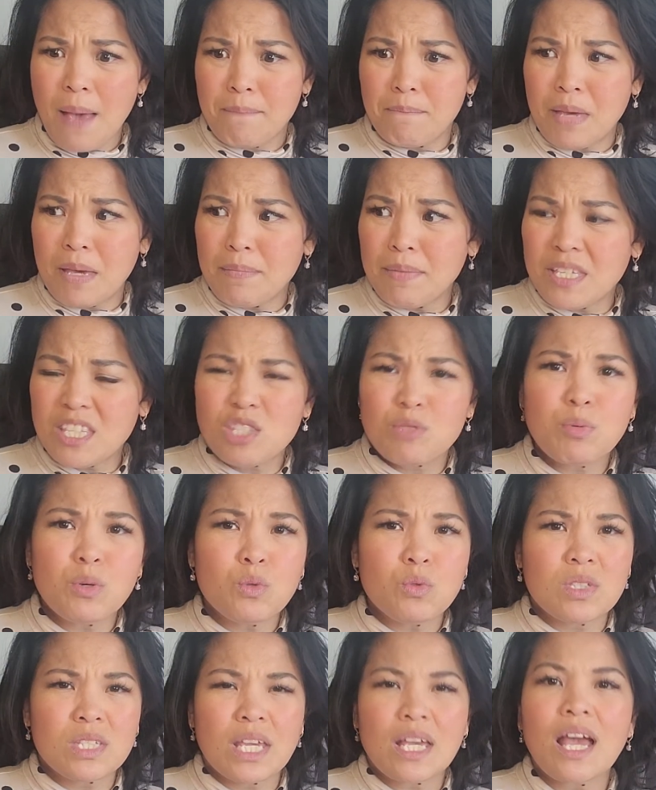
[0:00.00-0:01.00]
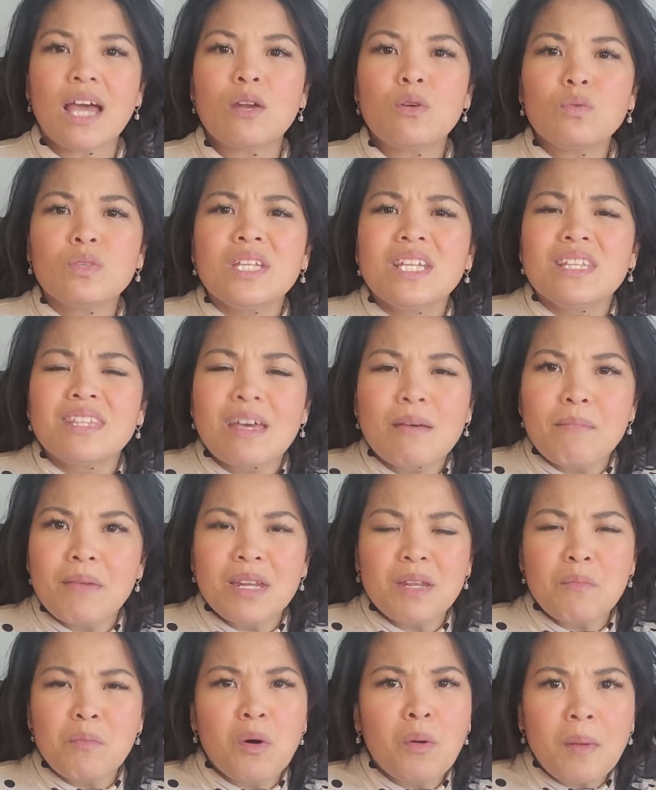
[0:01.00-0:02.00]
baby spoons. Like I don't need them
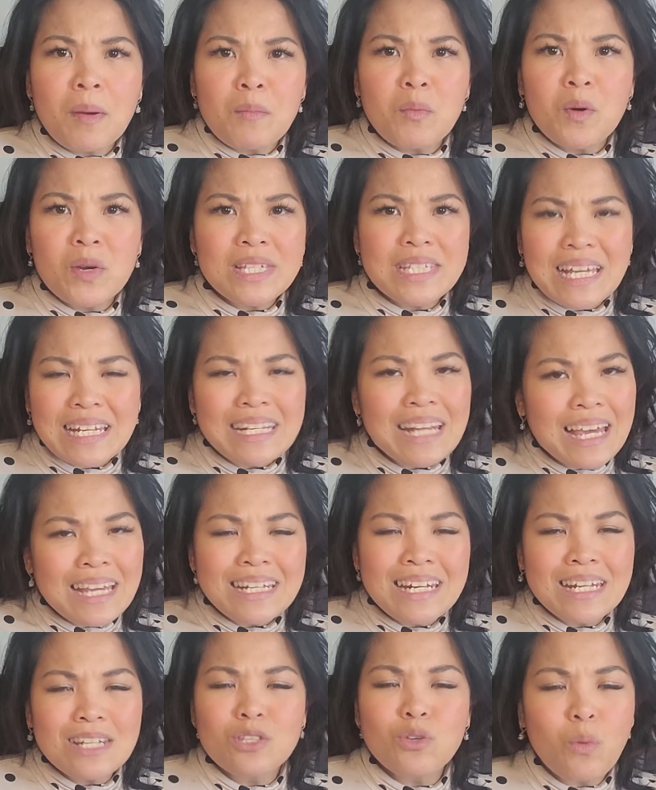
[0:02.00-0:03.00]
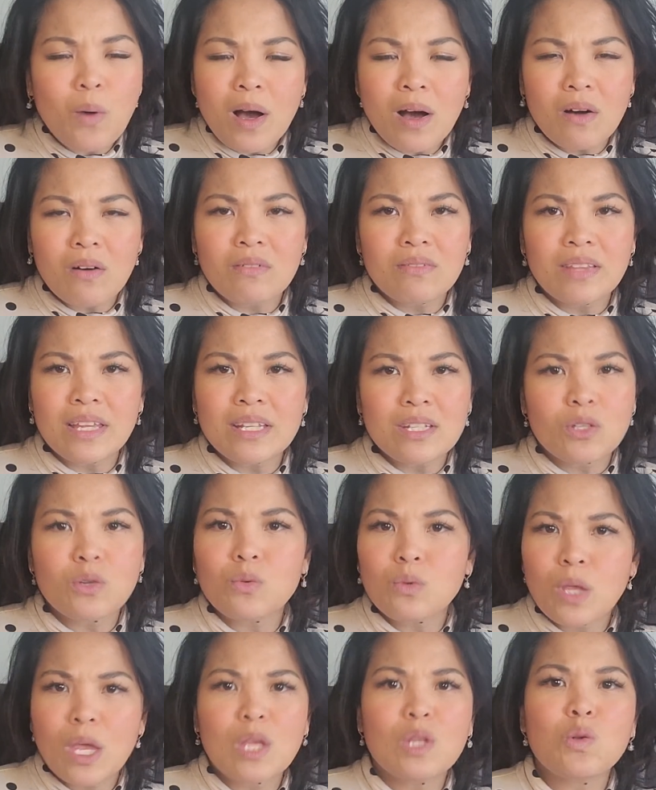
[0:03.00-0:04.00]
anymore. My boys are 9 and 12. Like they,
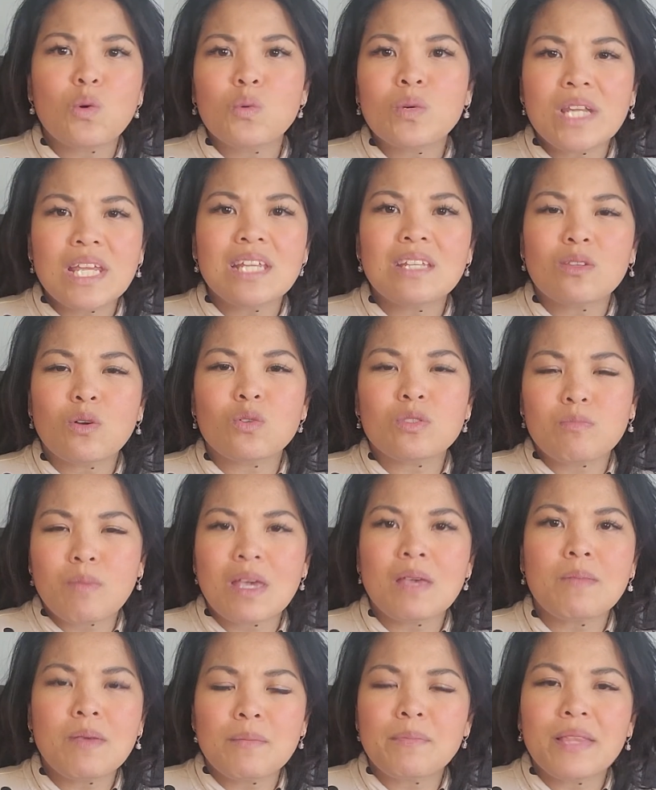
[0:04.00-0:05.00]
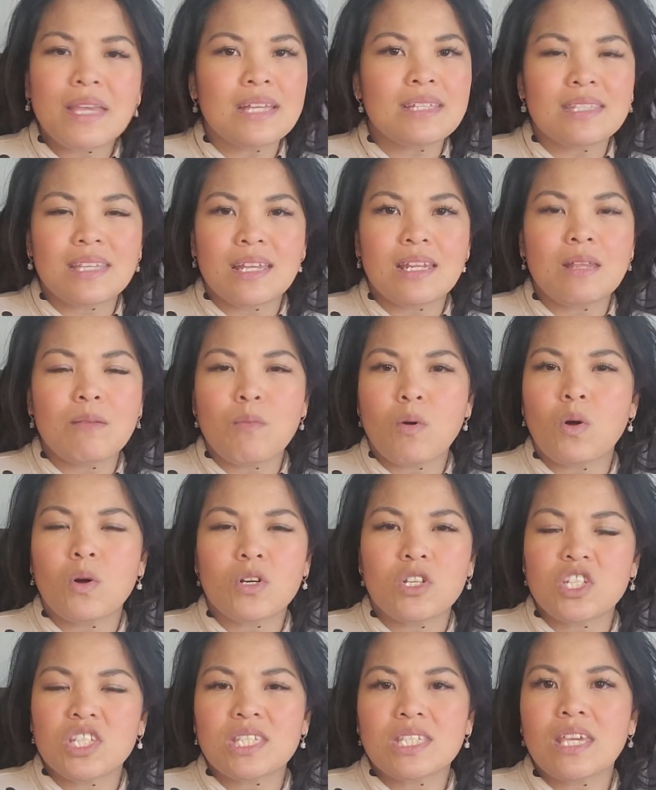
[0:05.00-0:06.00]
they don't need those baby plates anymore.
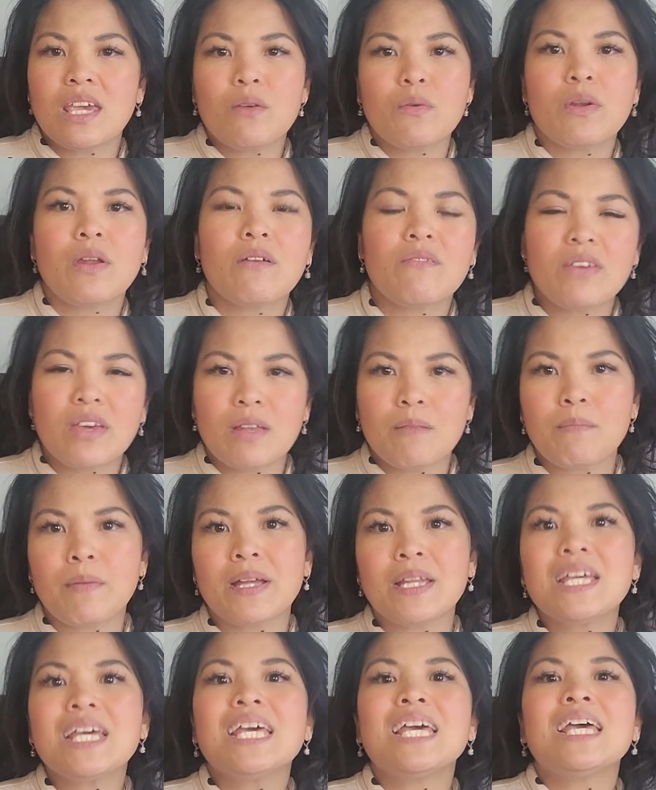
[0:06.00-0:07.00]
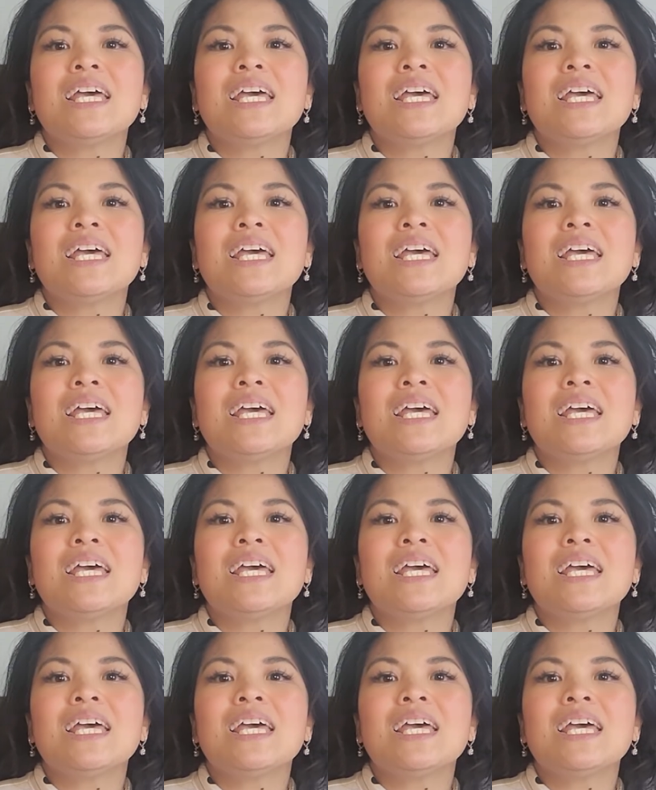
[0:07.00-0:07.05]
Just get rid of it. But